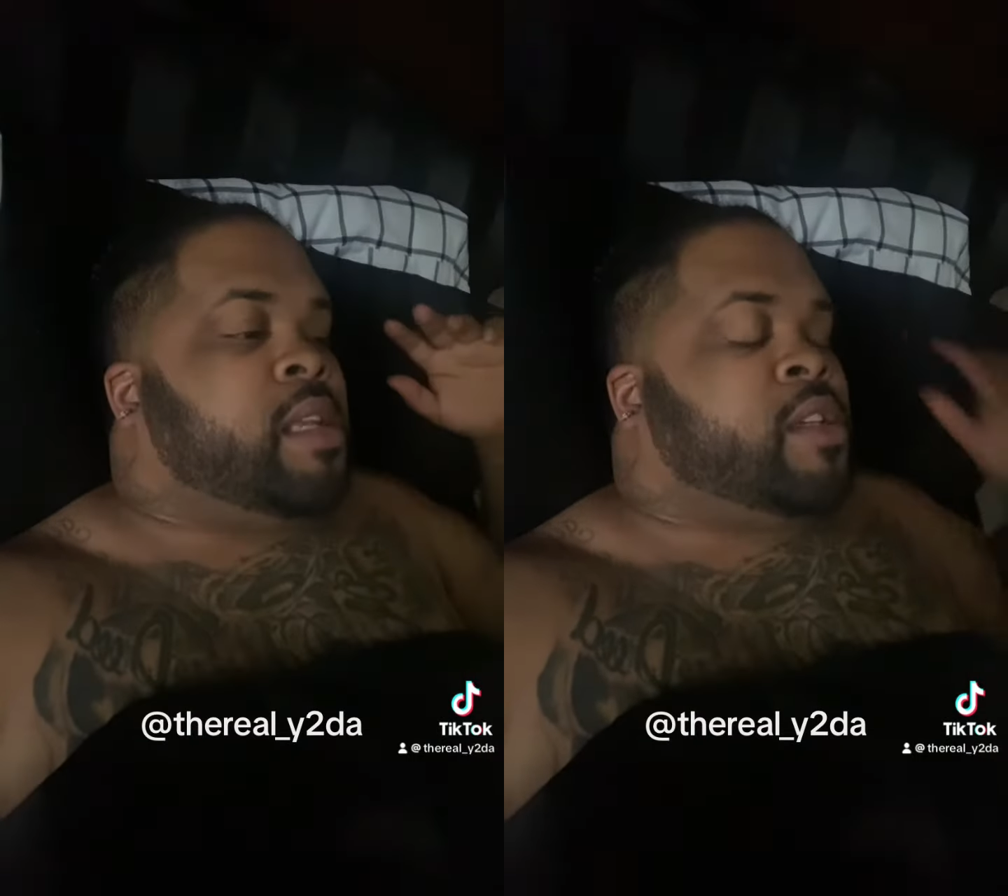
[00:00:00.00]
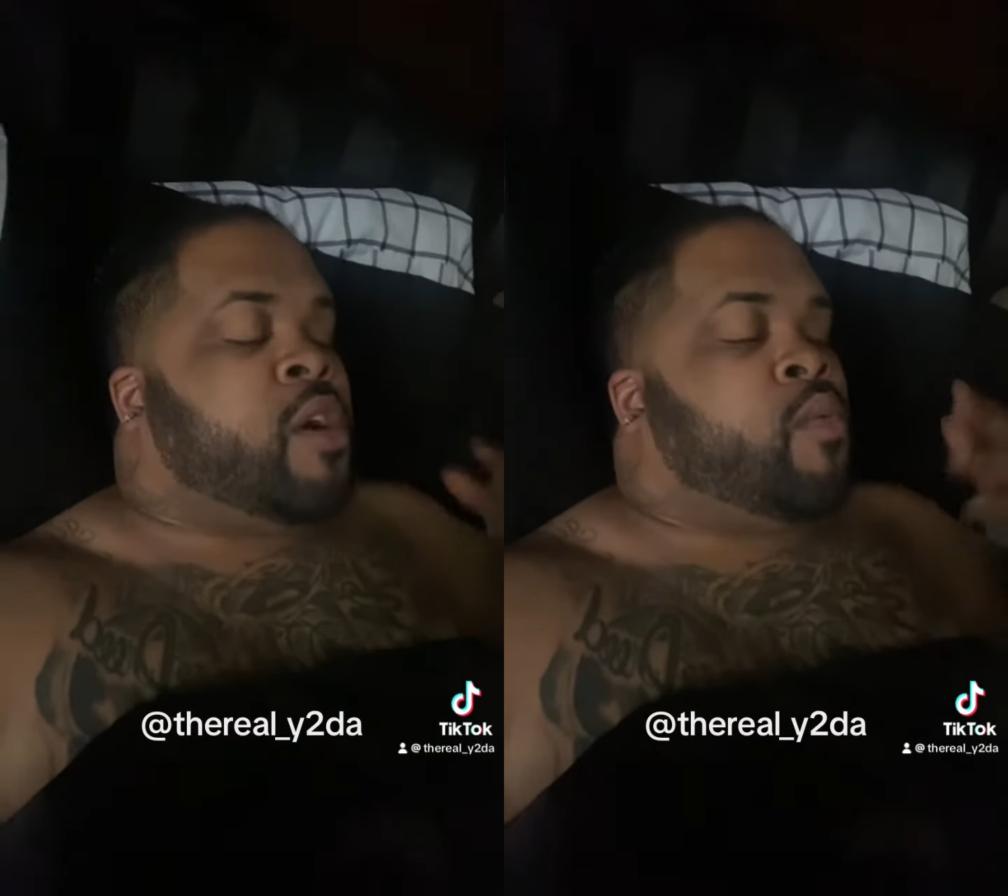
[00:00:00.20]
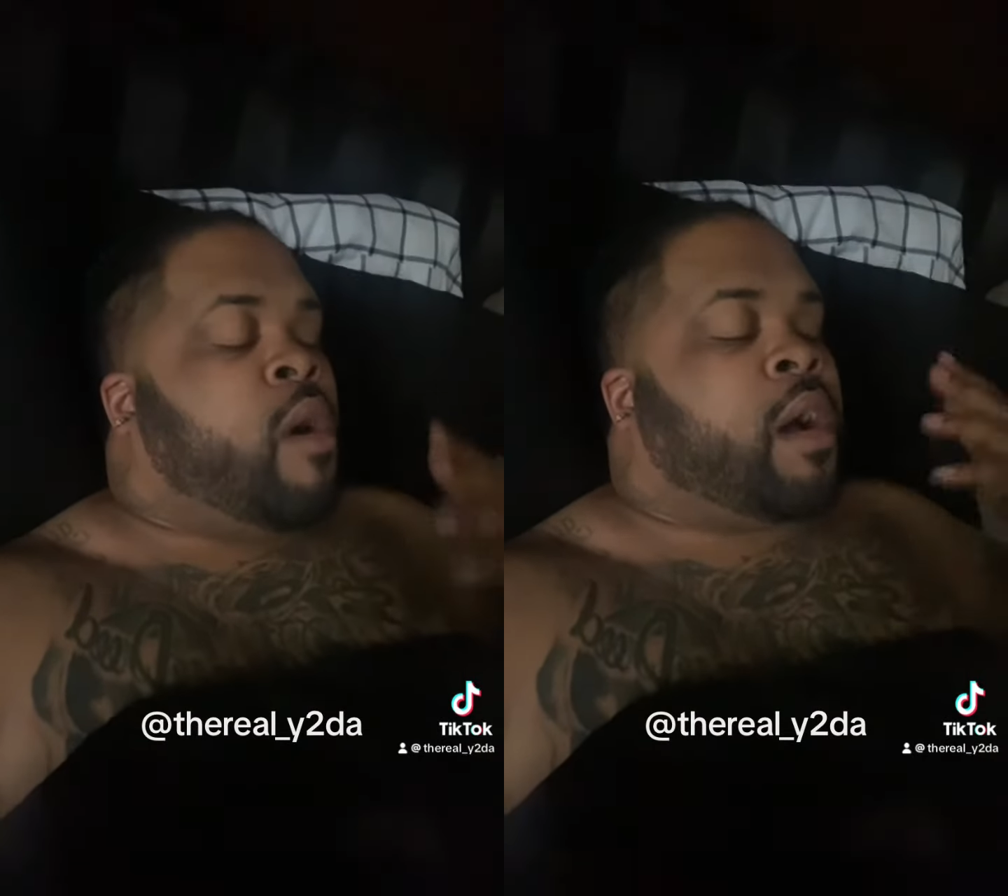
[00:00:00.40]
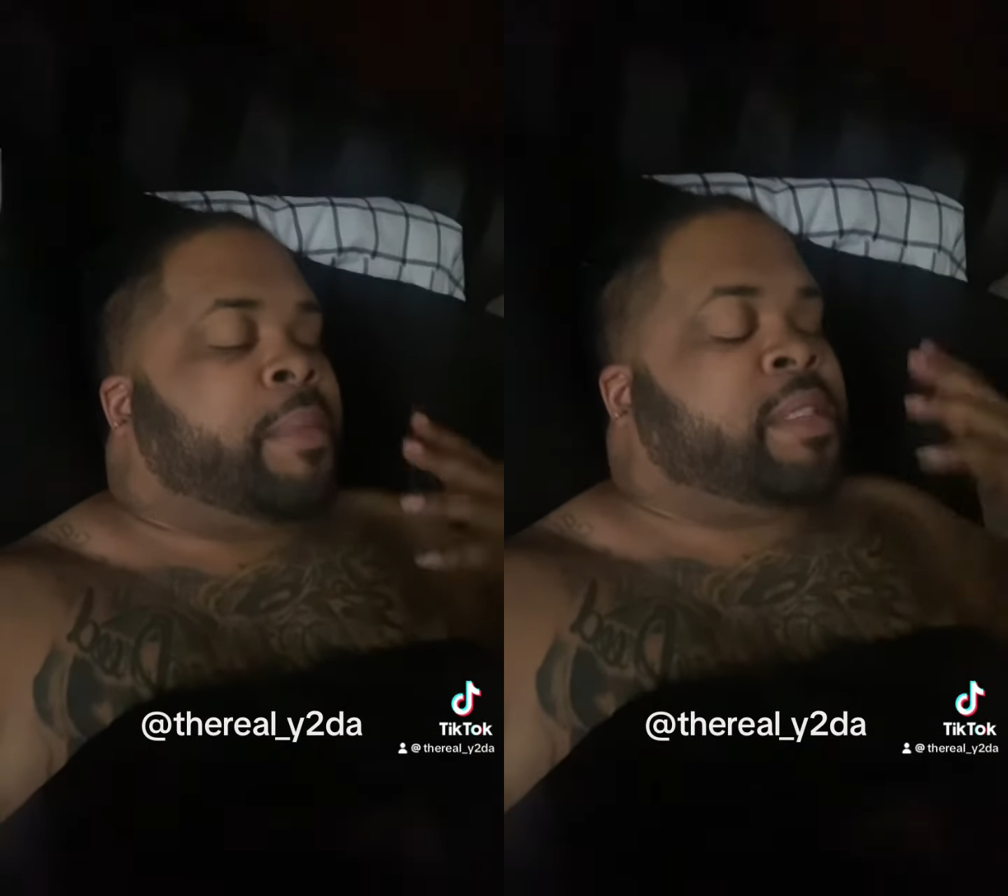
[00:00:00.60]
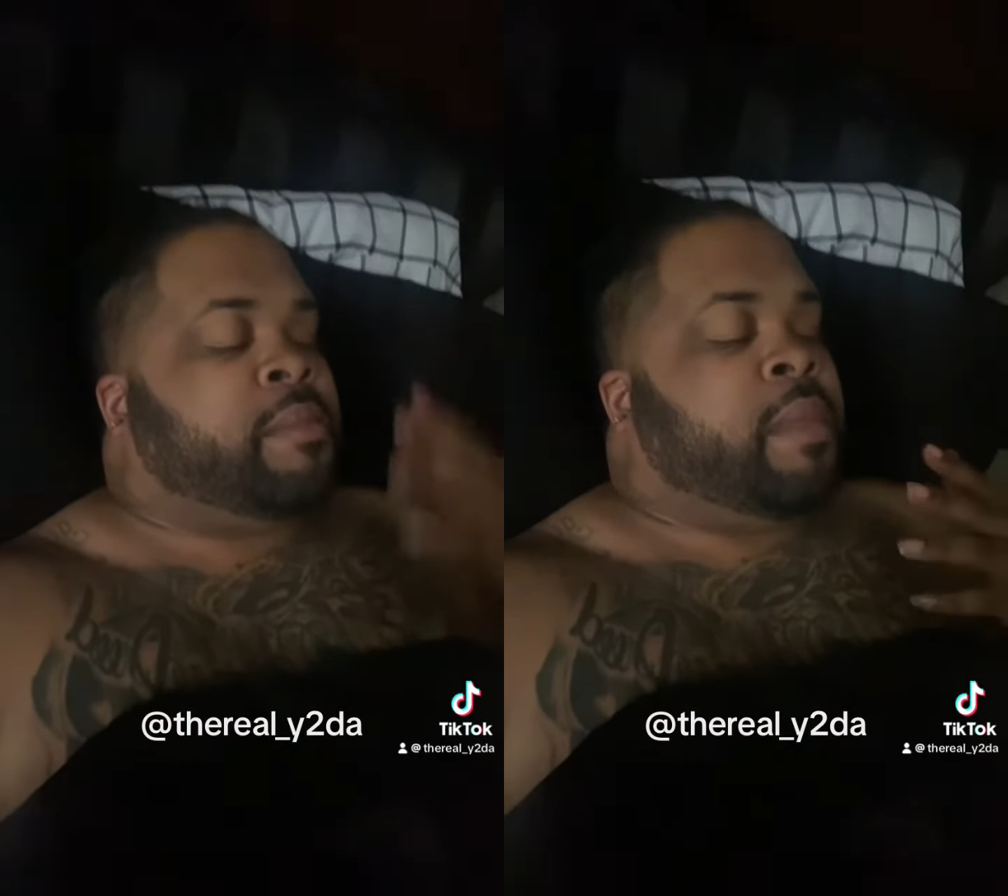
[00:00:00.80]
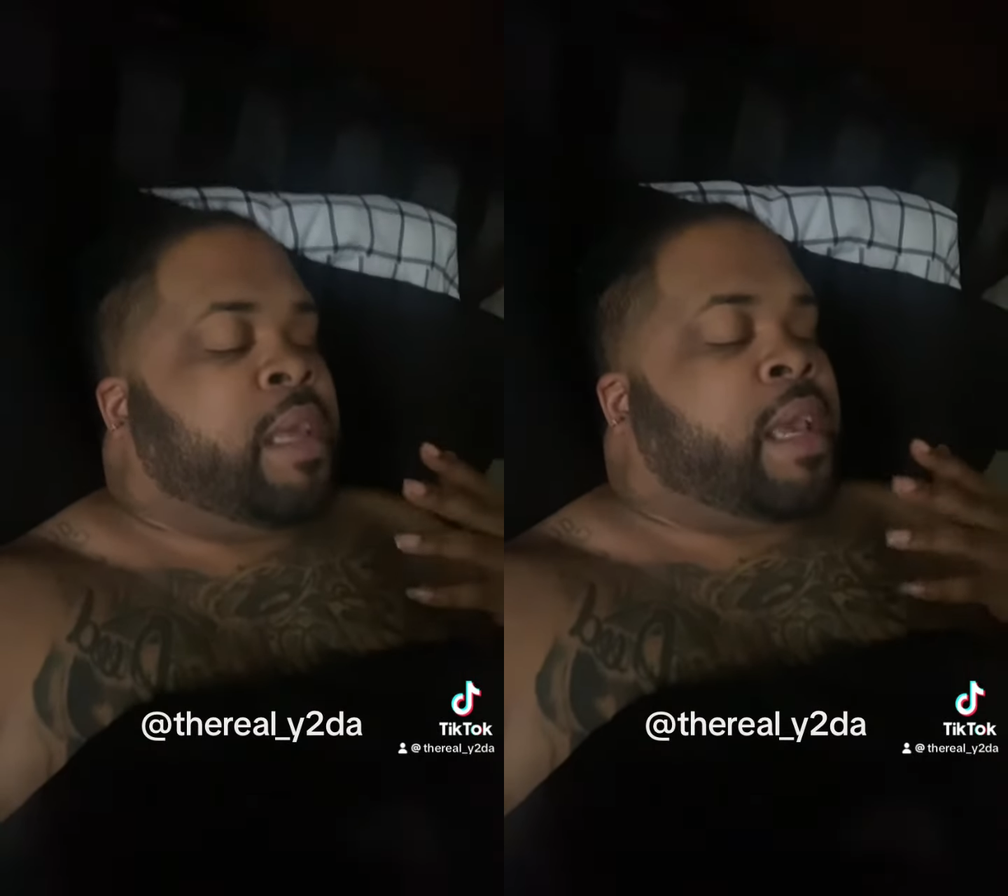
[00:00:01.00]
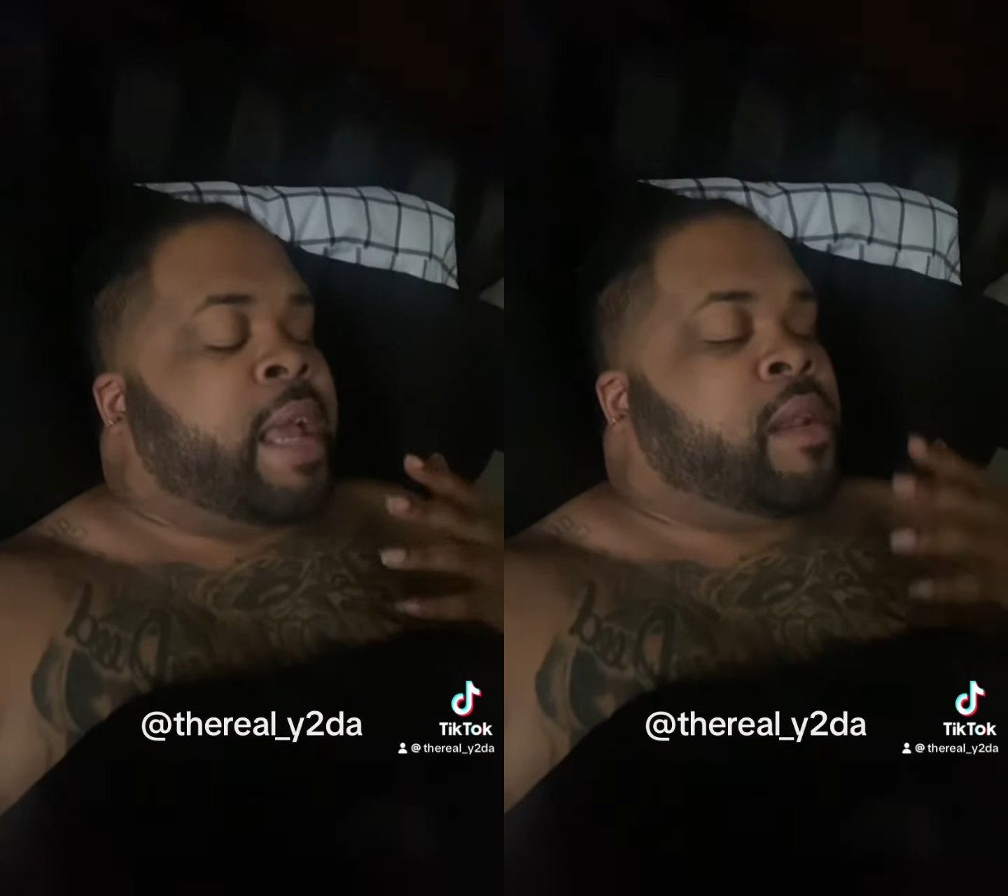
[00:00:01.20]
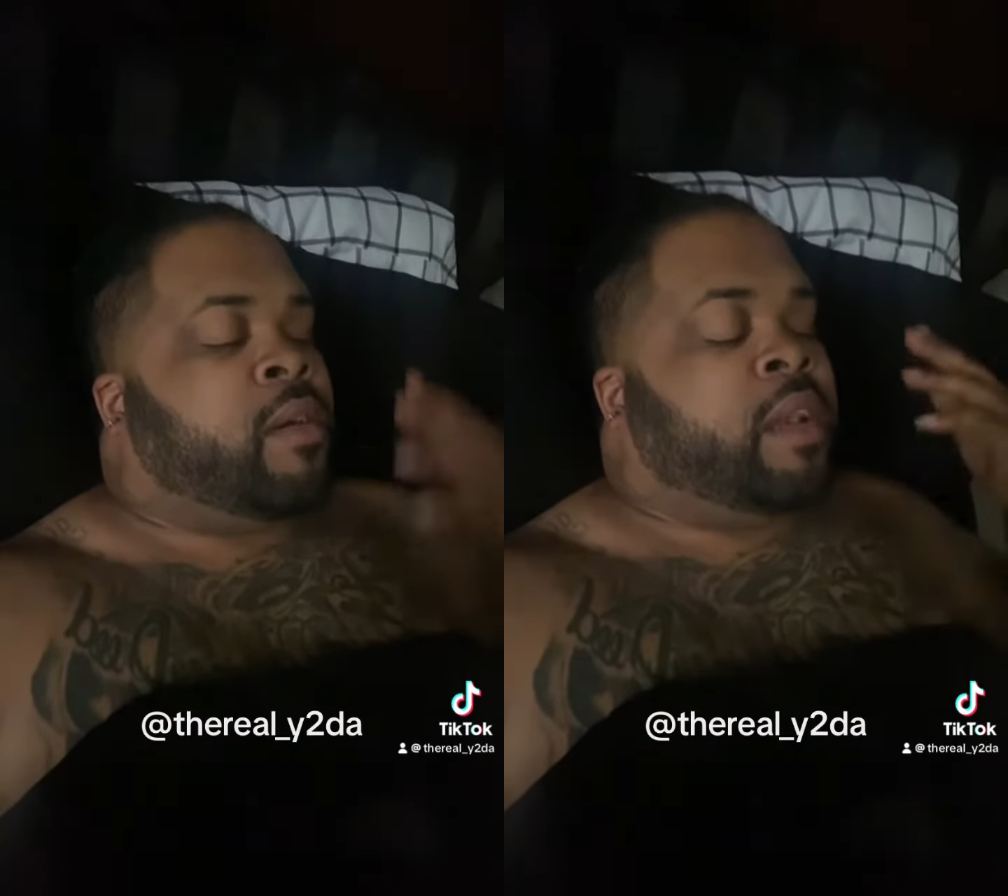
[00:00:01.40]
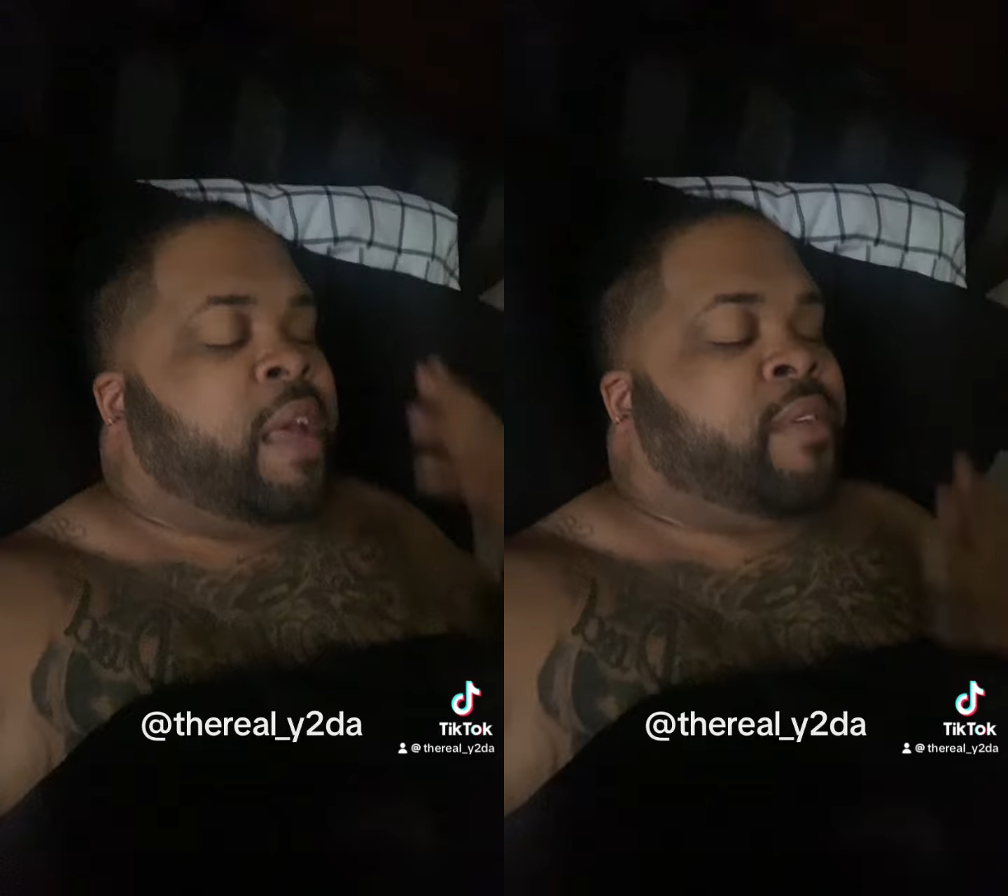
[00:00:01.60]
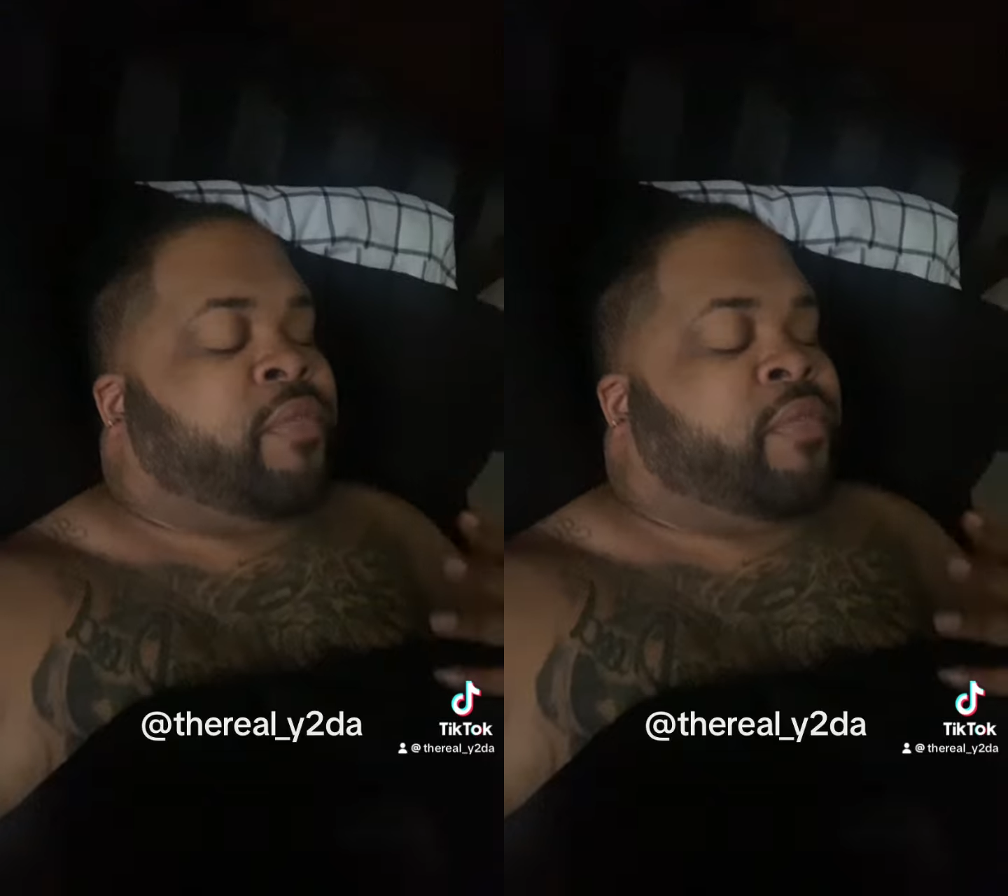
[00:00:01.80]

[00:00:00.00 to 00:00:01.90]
Don't walk up to me at no 11,